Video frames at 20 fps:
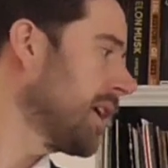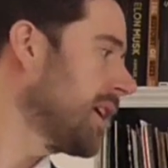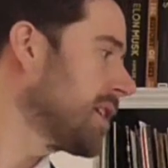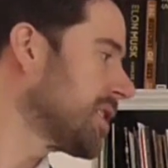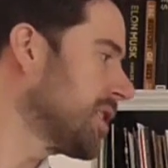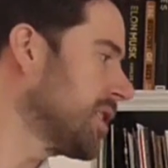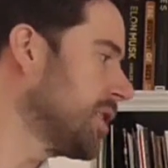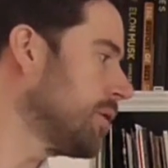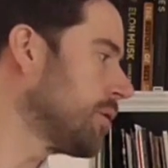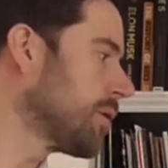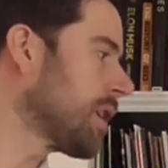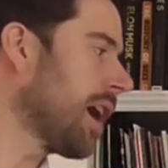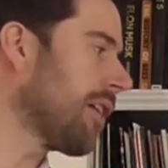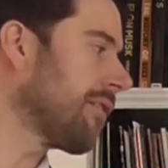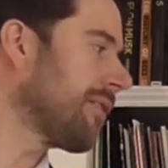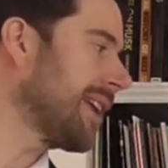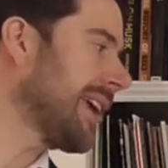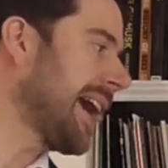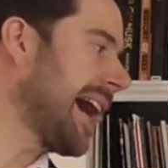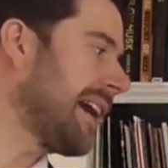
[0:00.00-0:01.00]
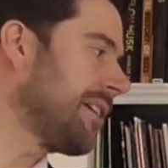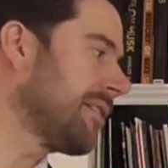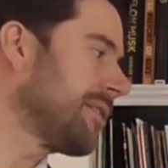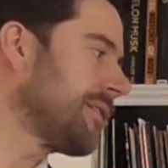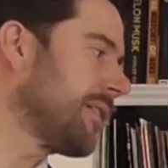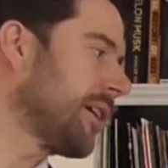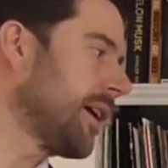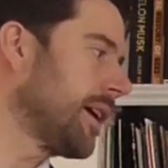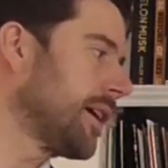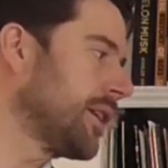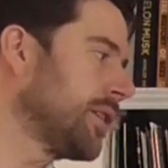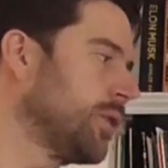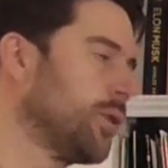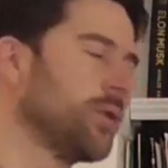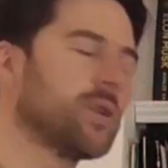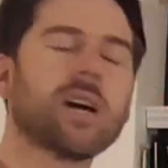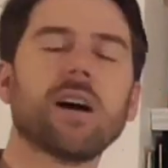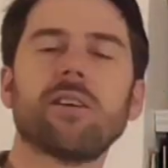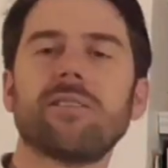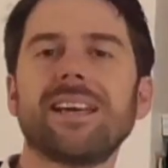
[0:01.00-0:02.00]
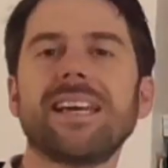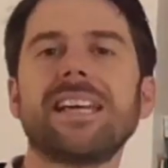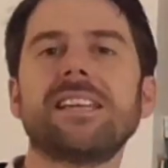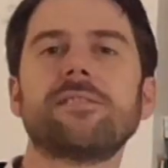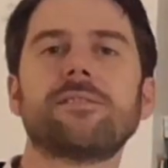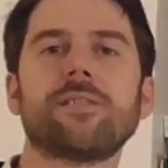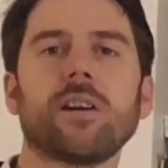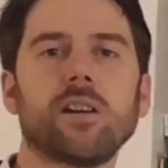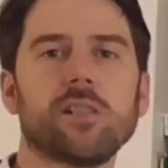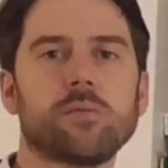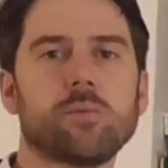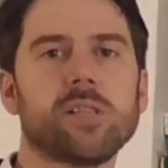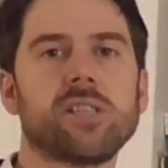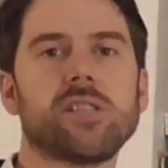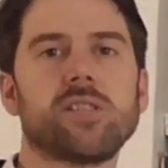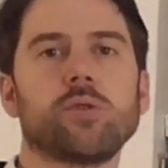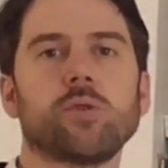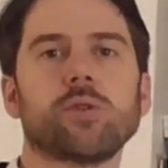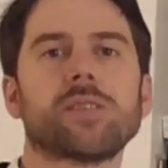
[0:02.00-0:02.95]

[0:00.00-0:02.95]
So you currently have your current inflows, which is your